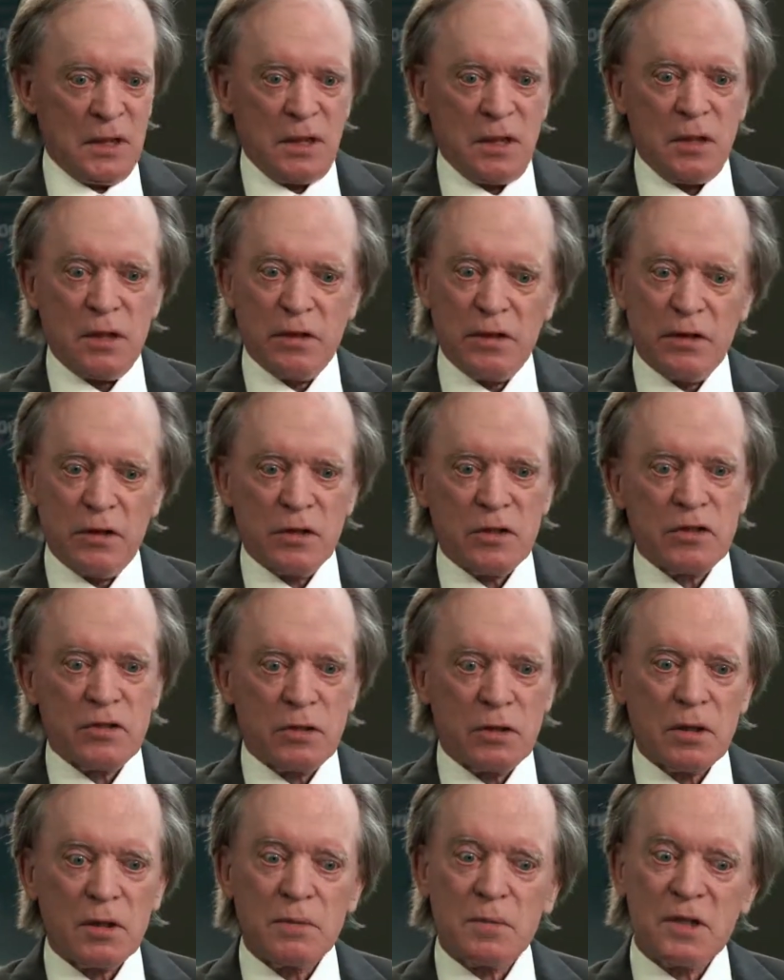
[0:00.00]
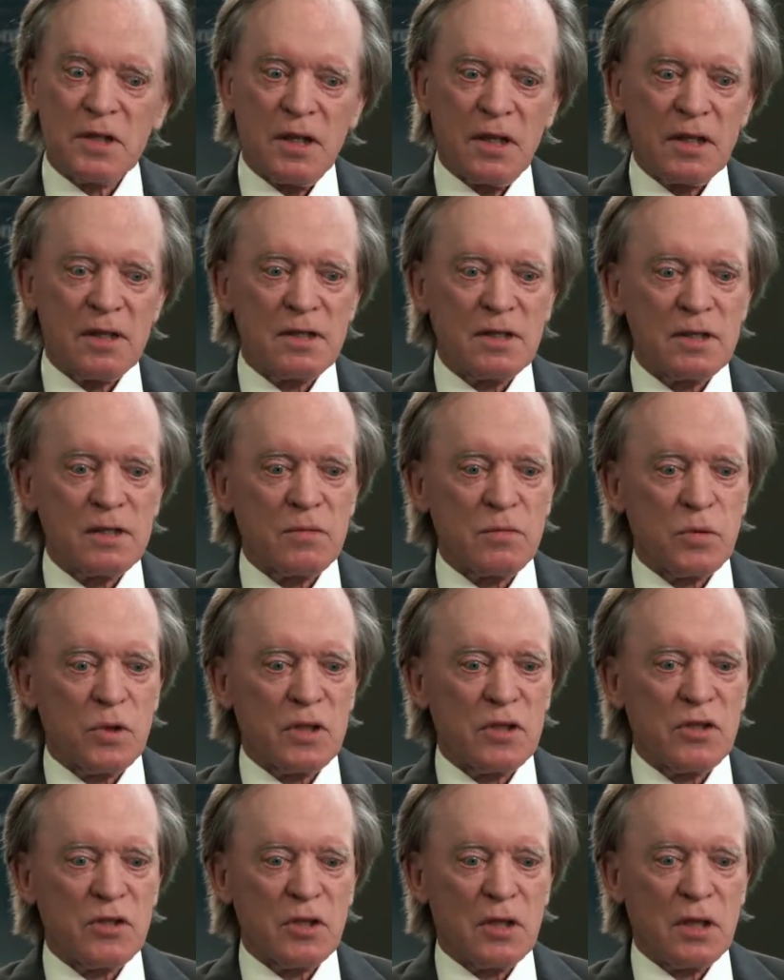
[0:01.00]
there are circumstances
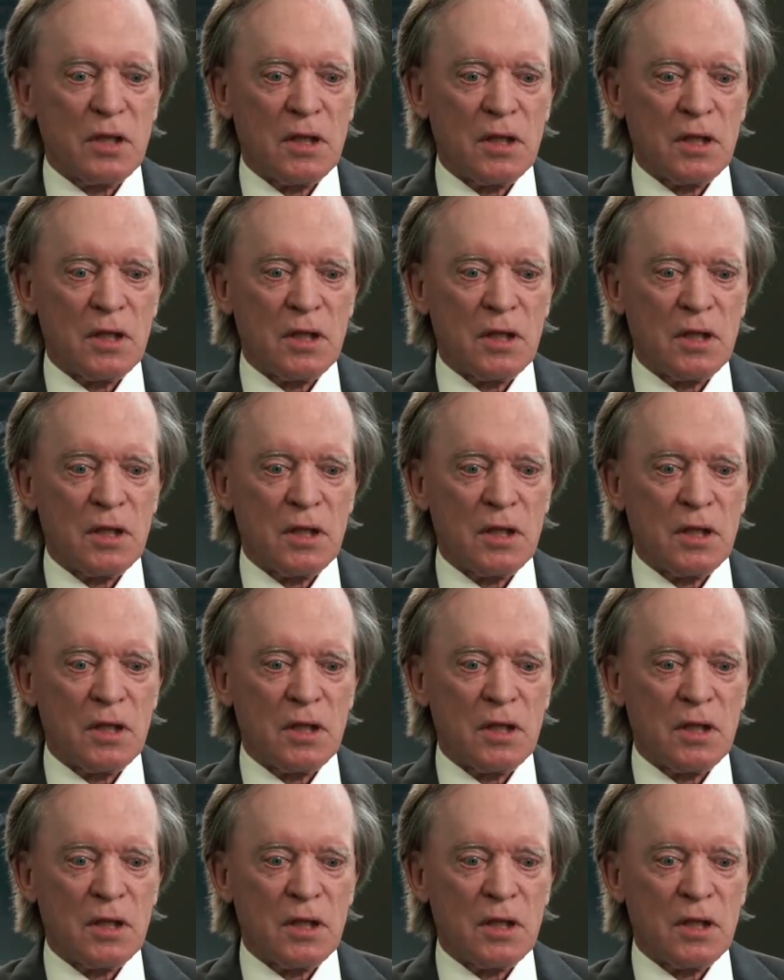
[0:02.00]
which